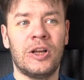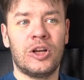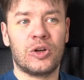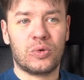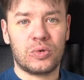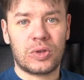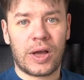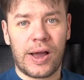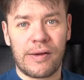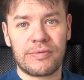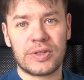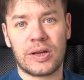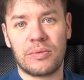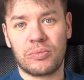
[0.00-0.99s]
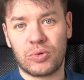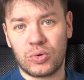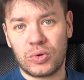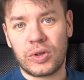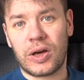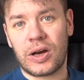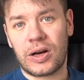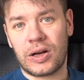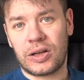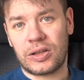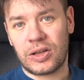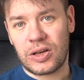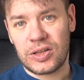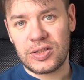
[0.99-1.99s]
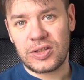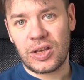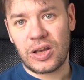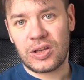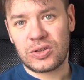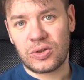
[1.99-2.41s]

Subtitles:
could have some good characteristics